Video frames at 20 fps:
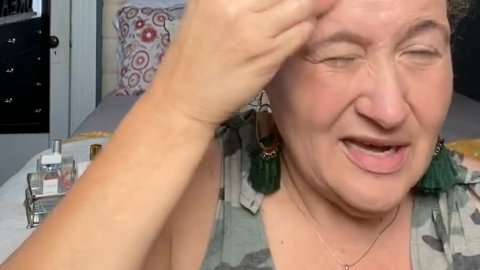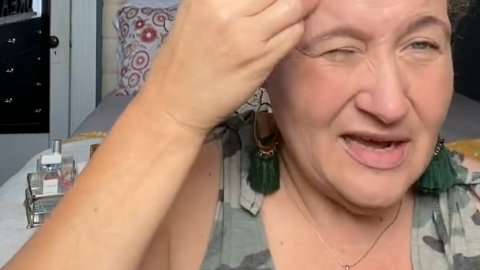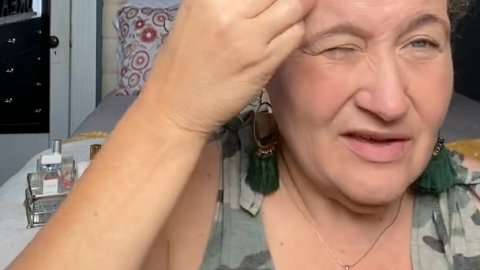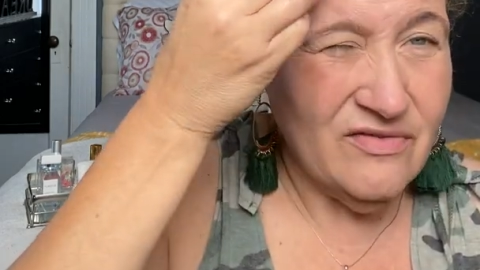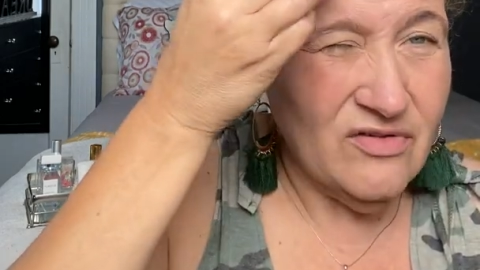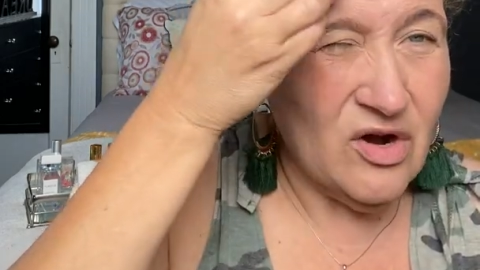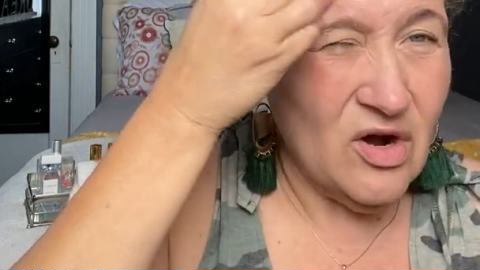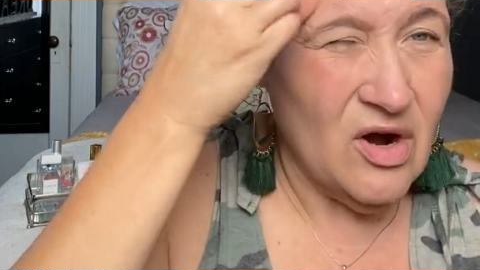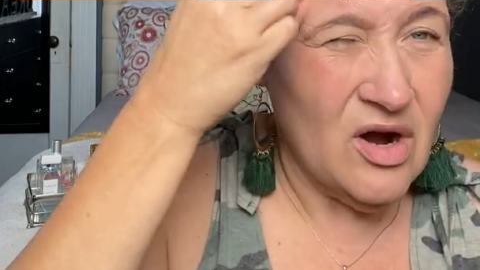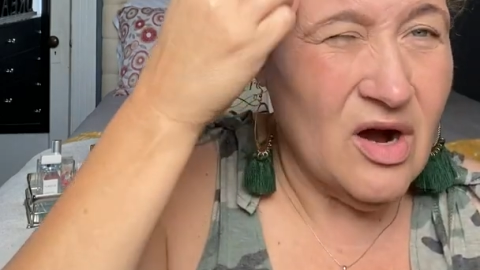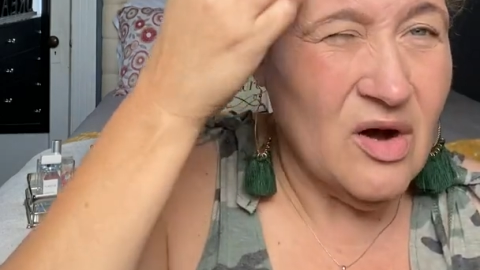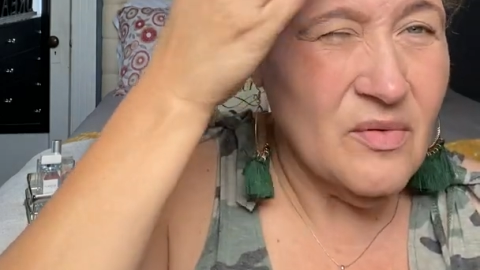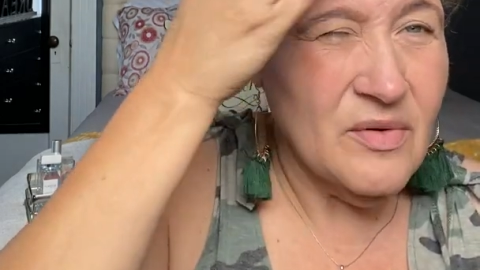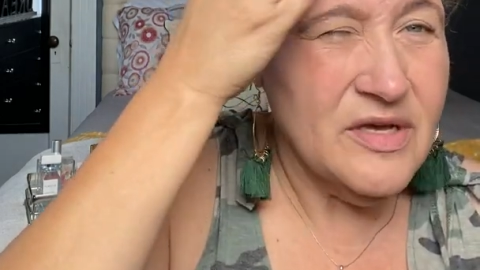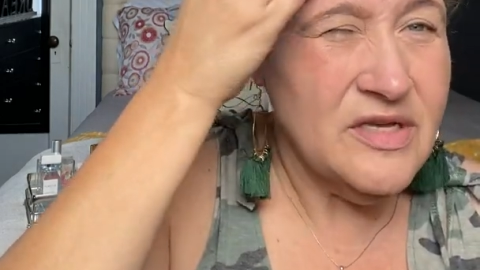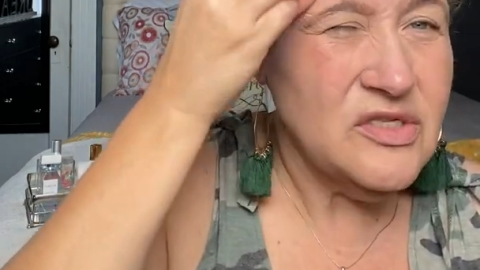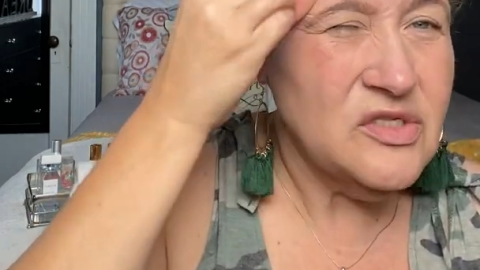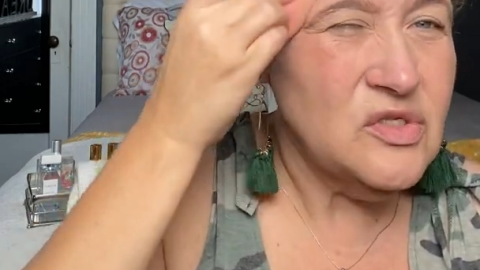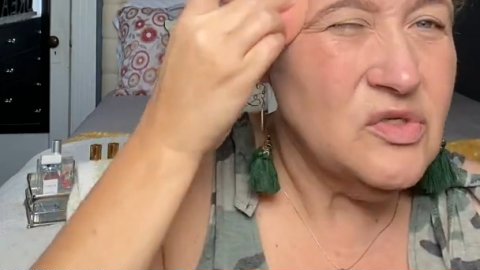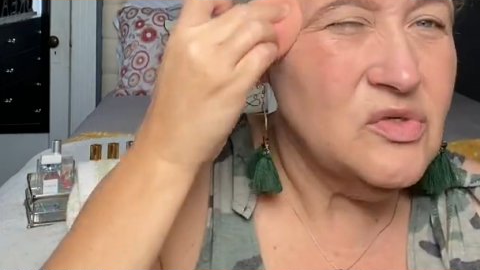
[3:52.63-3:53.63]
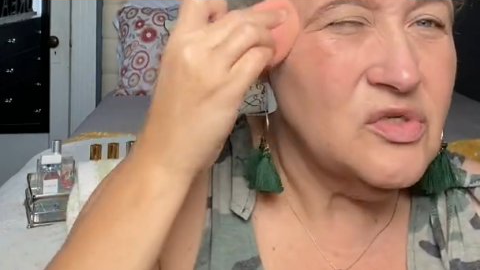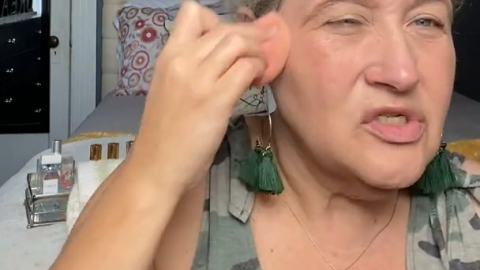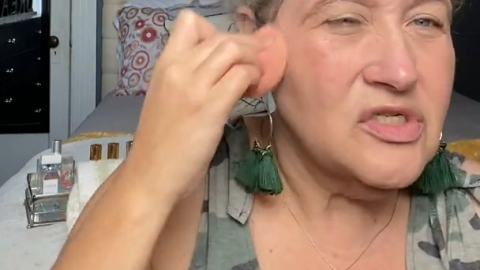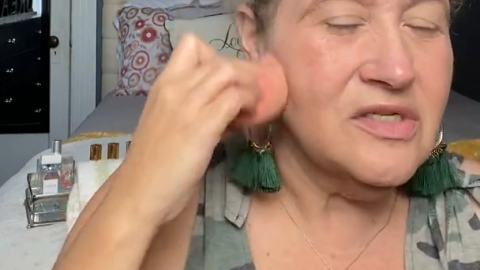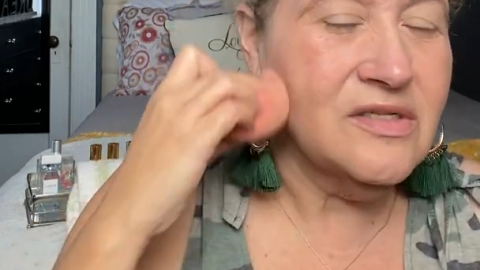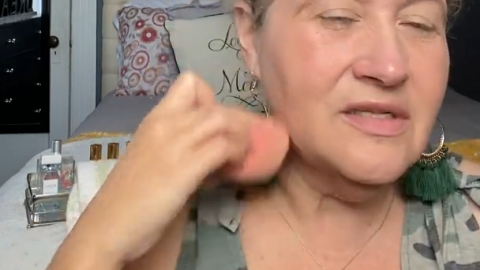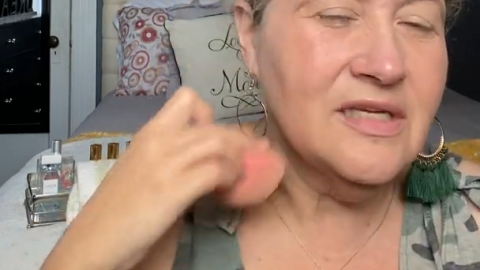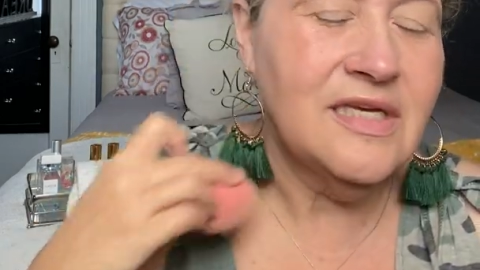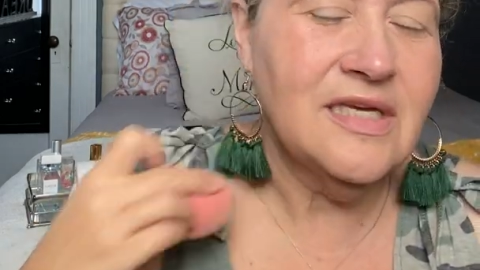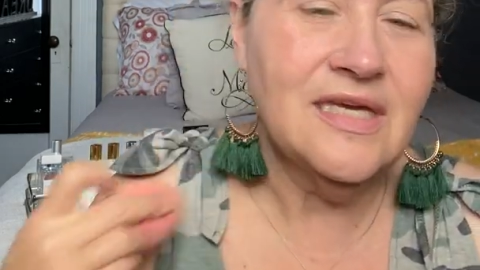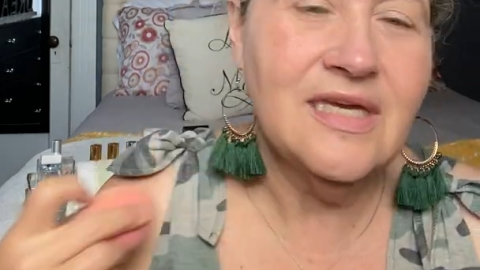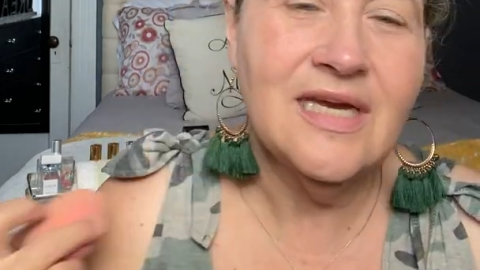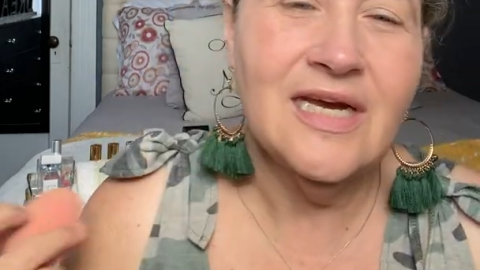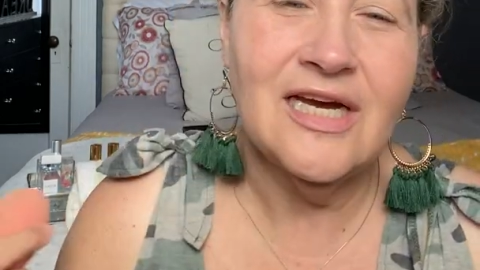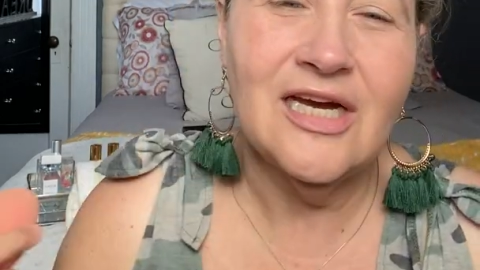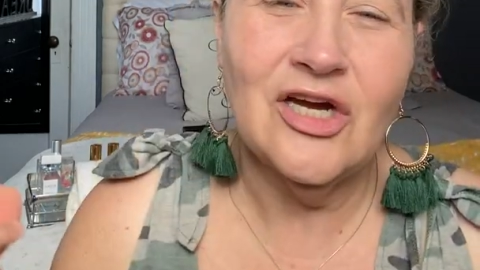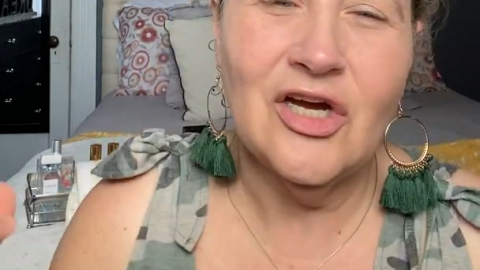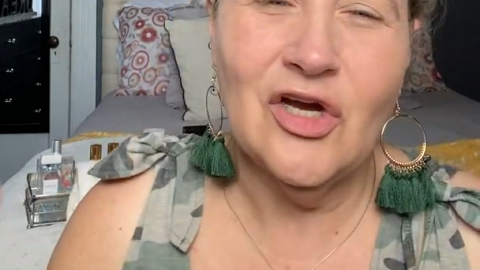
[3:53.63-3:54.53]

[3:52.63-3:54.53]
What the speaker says: I've always usually